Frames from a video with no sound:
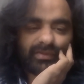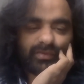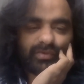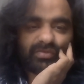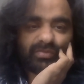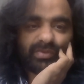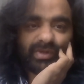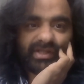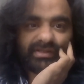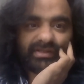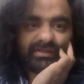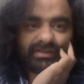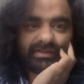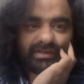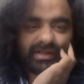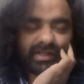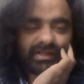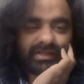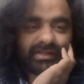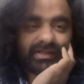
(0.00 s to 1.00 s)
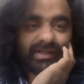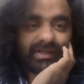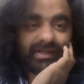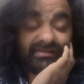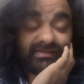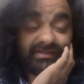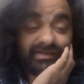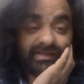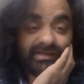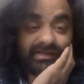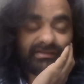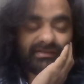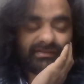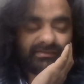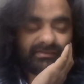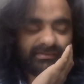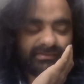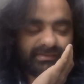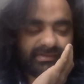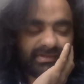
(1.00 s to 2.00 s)
was placed at TCS.
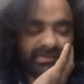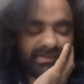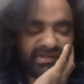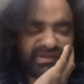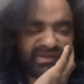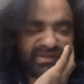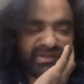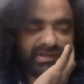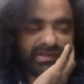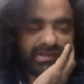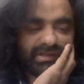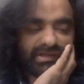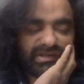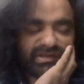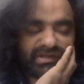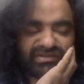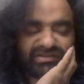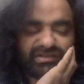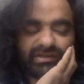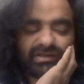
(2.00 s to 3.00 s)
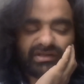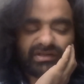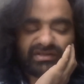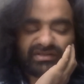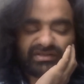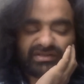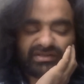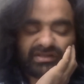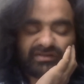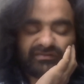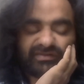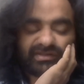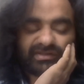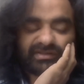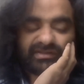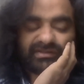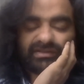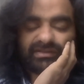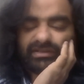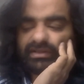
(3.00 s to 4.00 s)
Tata Consultancy
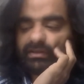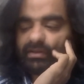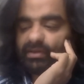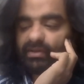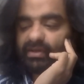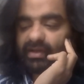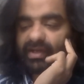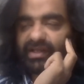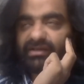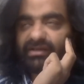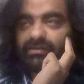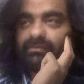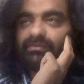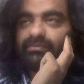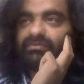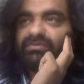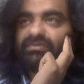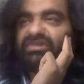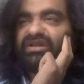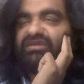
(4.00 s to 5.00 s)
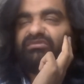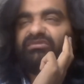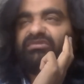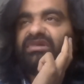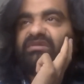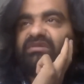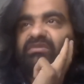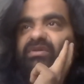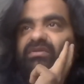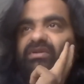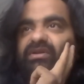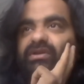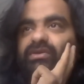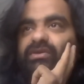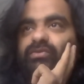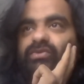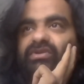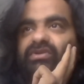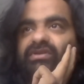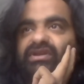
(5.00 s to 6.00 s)
Services, right? And
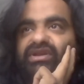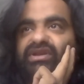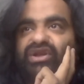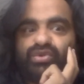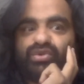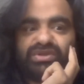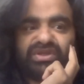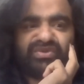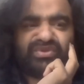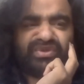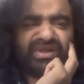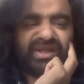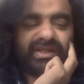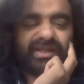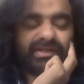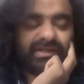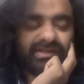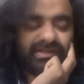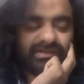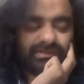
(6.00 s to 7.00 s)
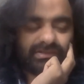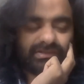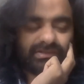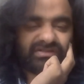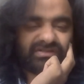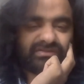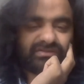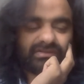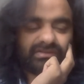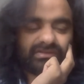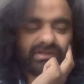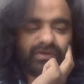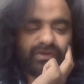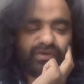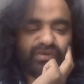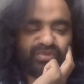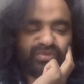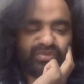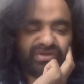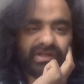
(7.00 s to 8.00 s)
it was in 2008. So that's
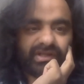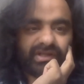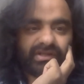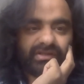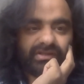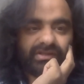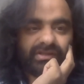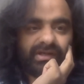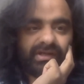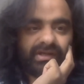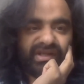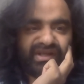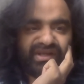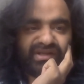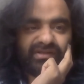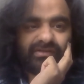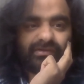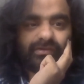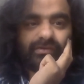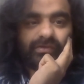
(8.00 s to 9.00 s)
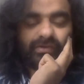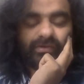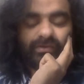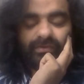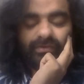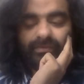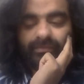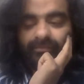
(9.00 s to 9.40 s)
like almost like 13 years ago.